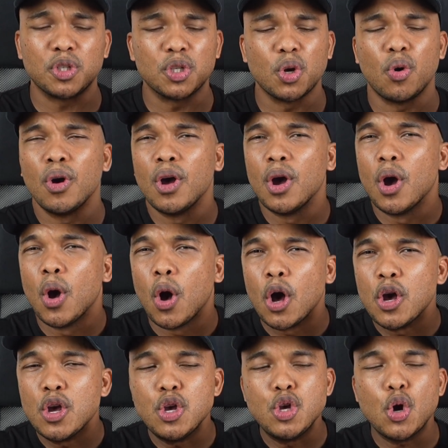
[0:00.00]
So
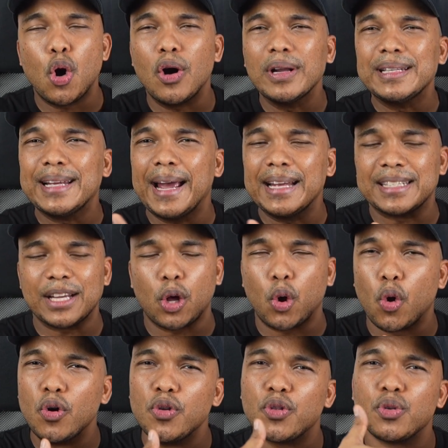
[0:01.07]
your data
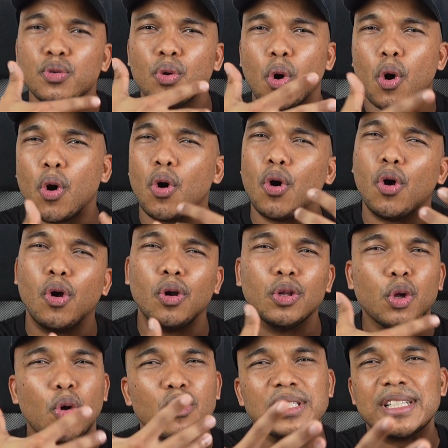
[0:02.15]
going through all
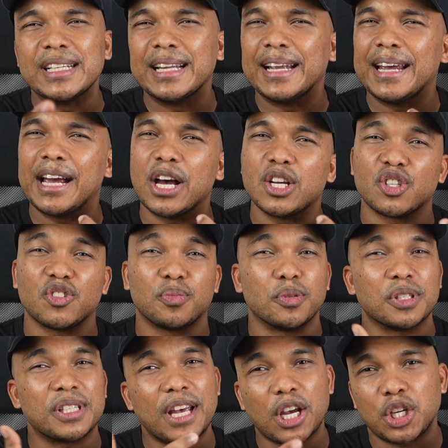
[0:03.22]
those layers of
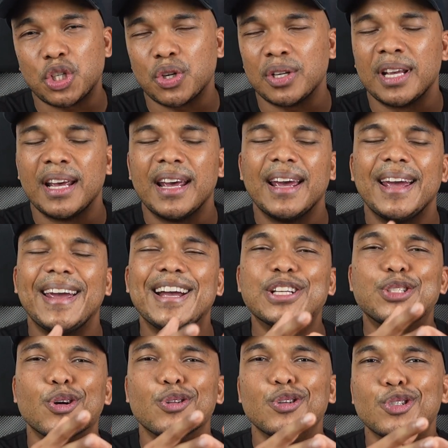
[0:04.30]
protection,
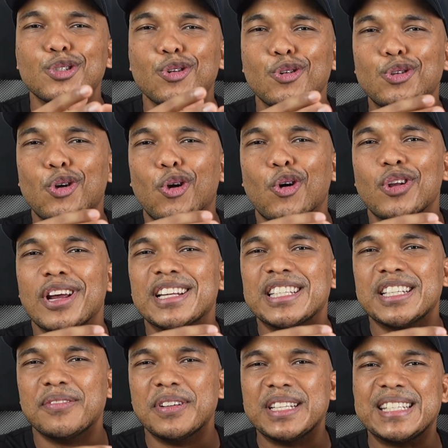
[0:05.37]
it's going to slow your
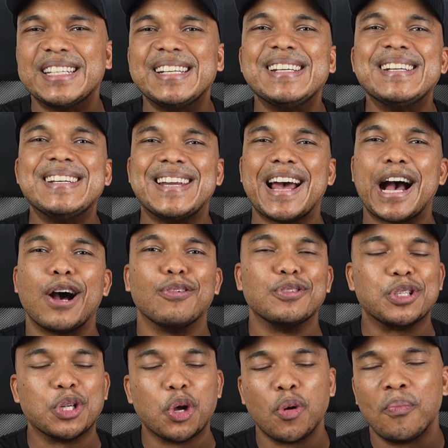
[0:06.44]
connectivity down.
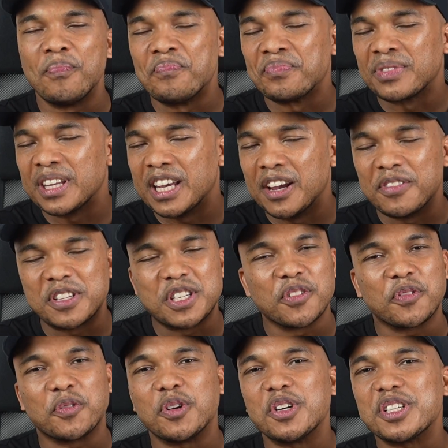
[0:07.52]
So if it's the
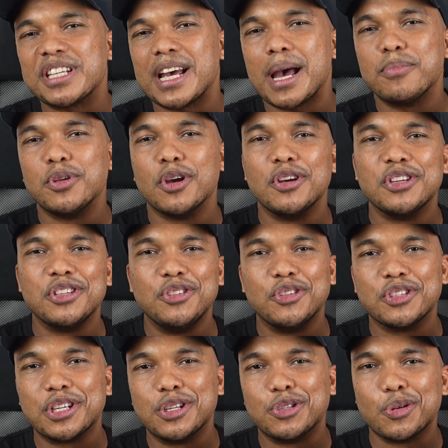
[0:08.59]
first time you're
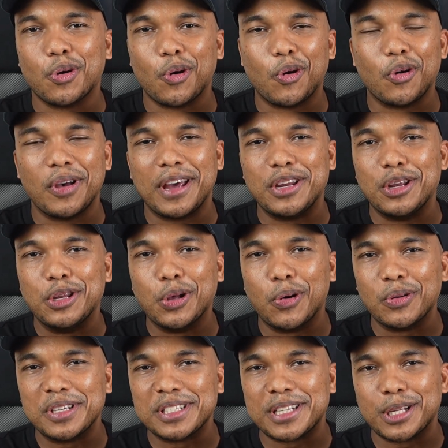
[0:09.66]
using Tor and you
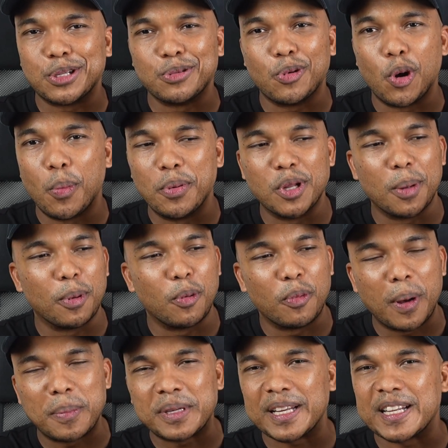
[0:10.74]
notice that to open up a
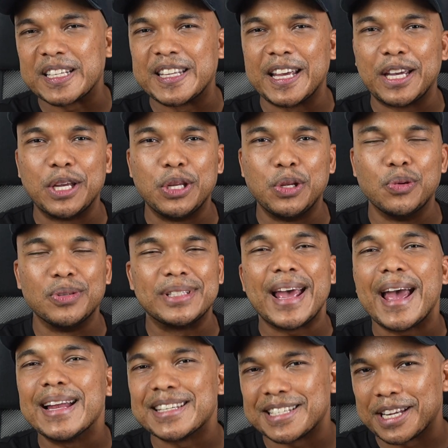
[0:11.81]
website, it's taking you
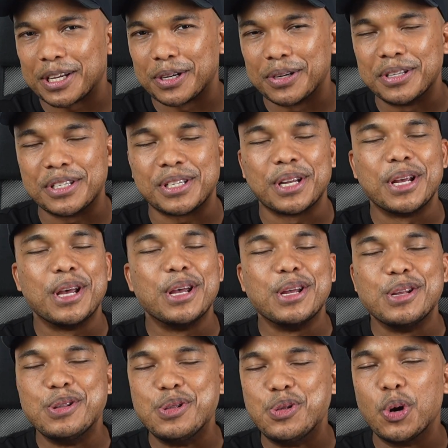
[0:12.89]
10 seconds,
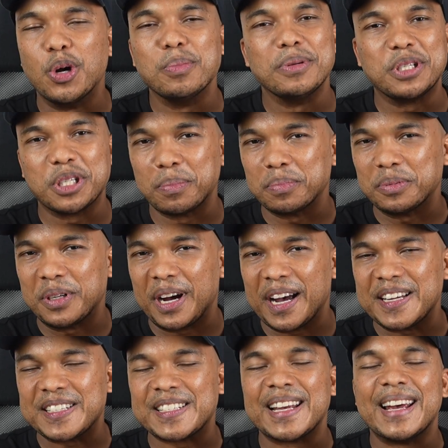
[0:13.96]
don't be
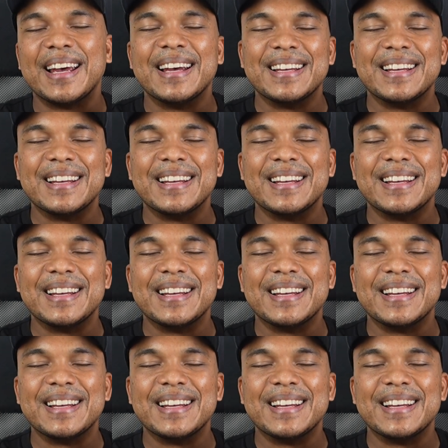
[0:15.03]
surprised.